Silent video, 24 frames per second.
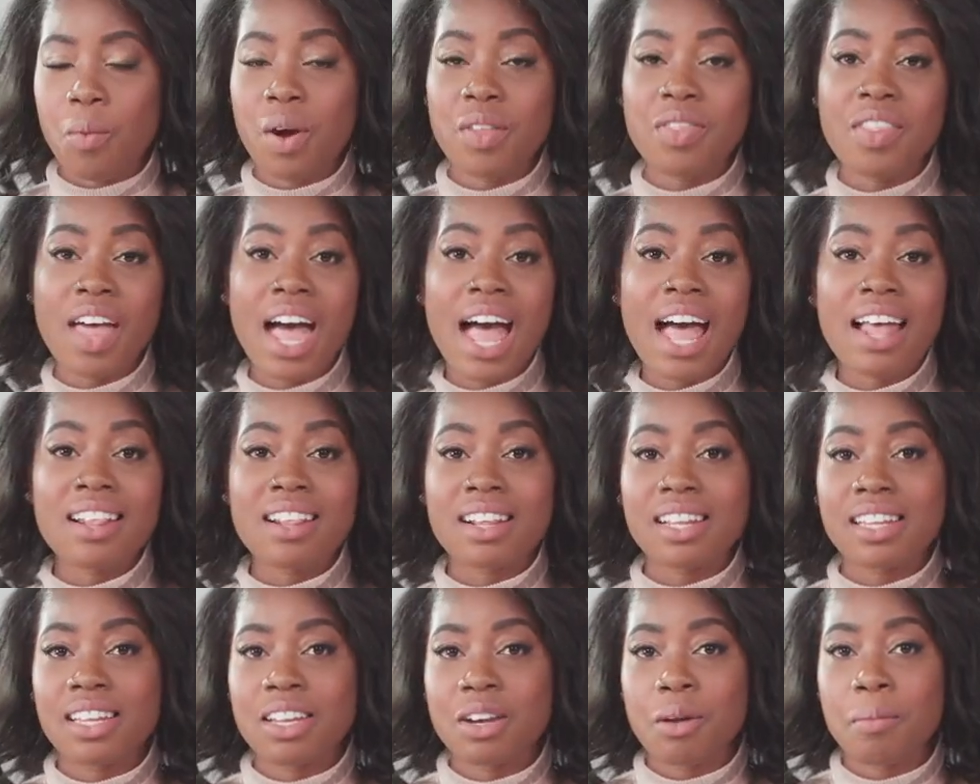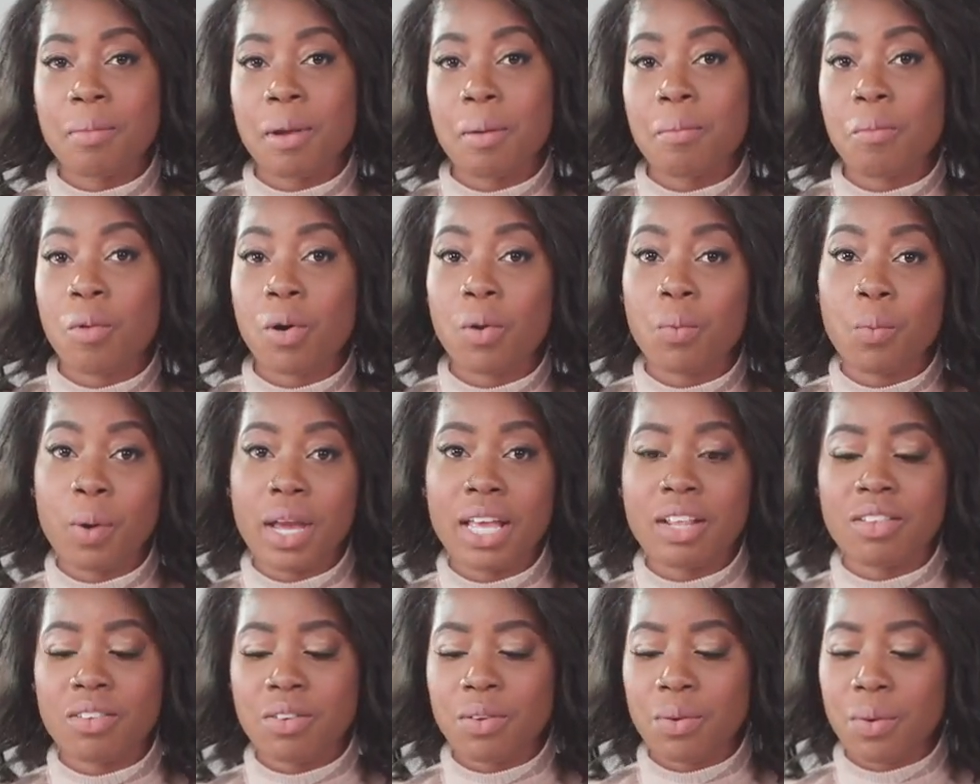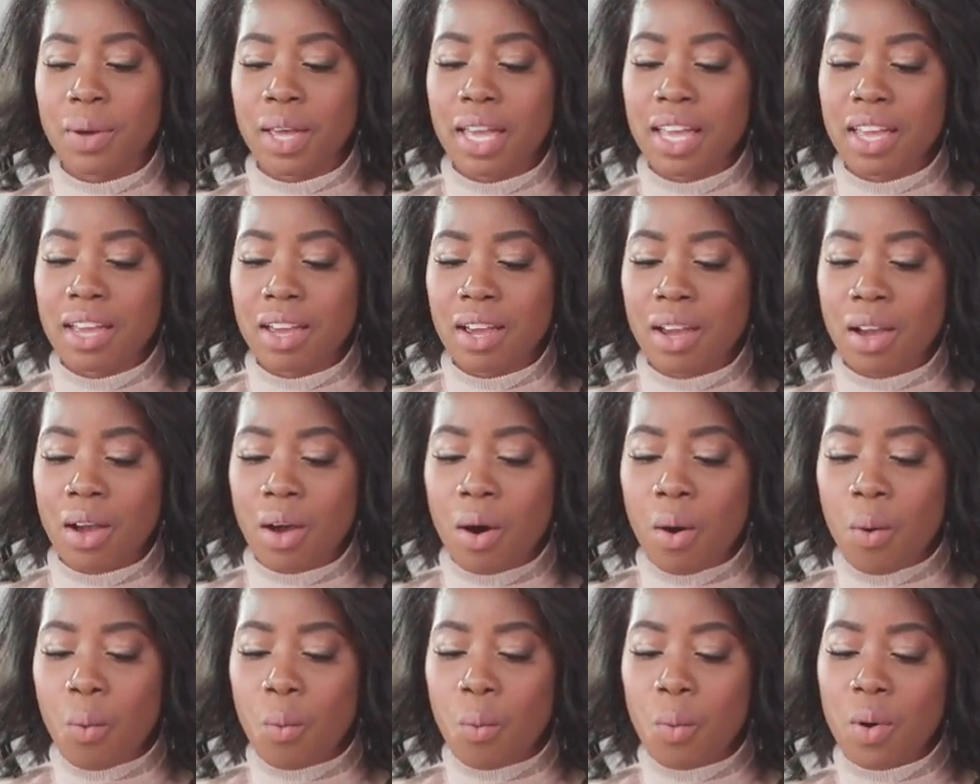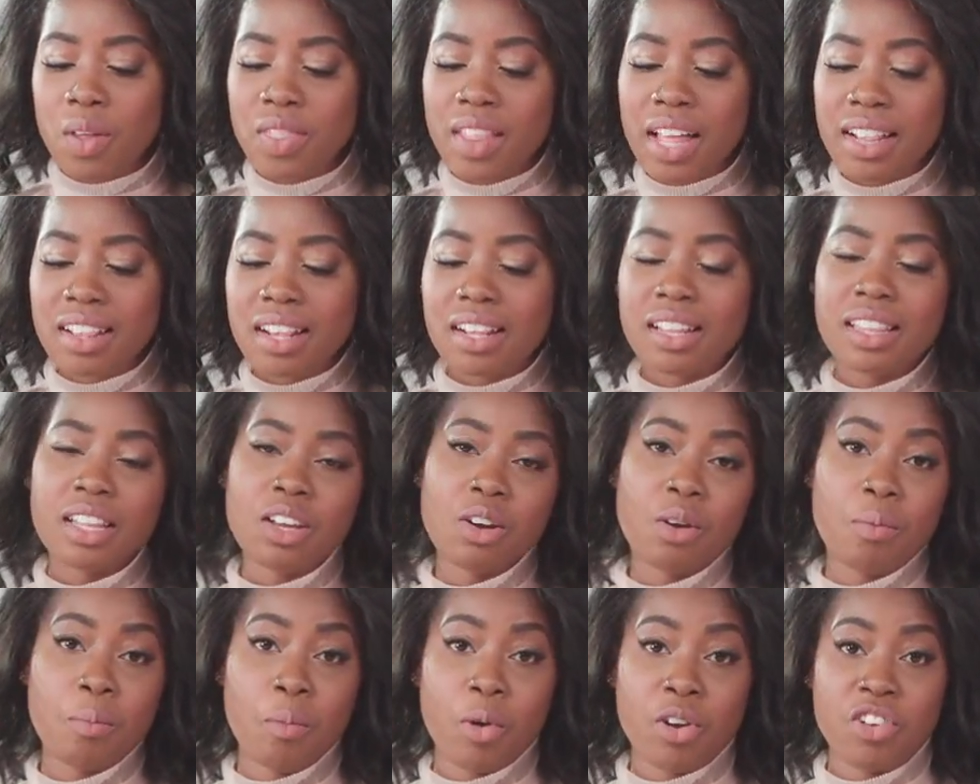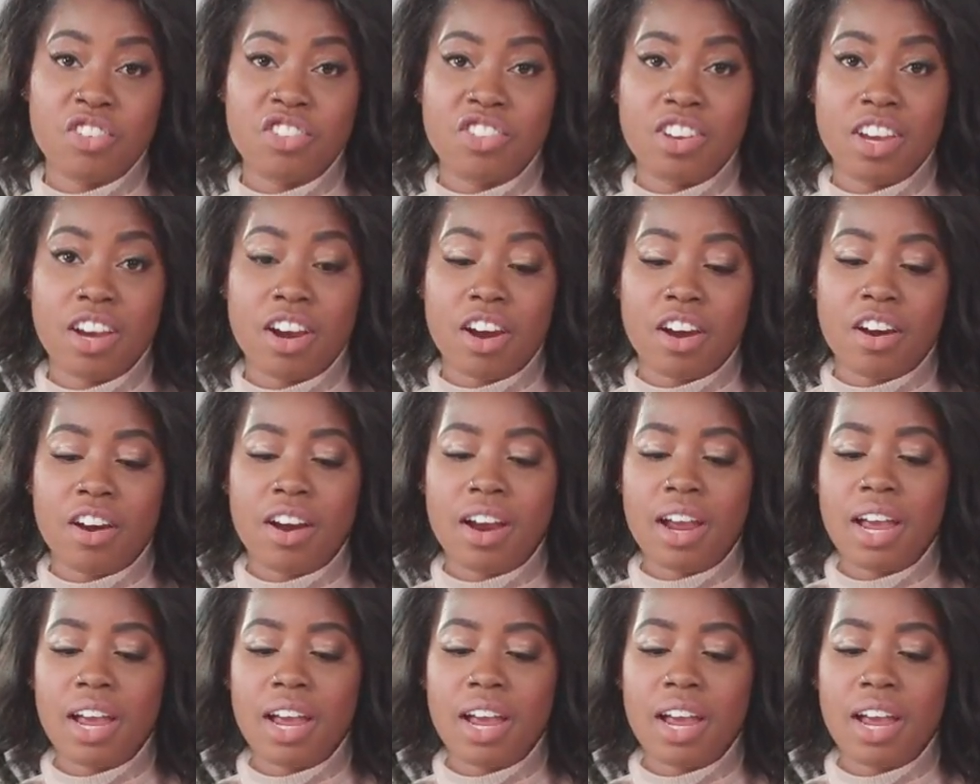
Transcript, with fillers: One that has a little bit more weight to it, one that's a little more sheer,